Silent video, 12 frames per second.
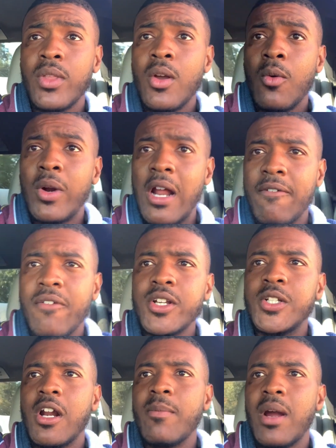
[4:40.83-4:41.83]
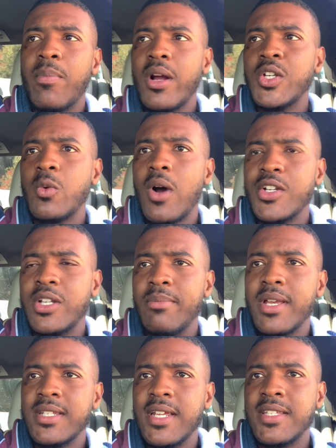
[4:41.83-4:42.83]
when I first started my pressure washing
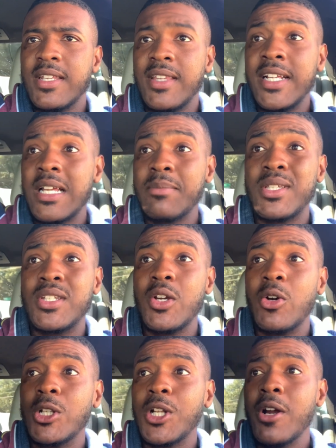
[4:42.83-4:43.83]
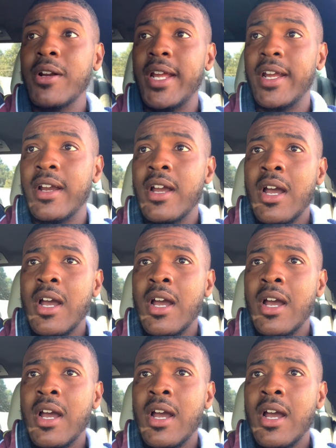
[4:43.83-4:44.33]
business, and things I'm still learning.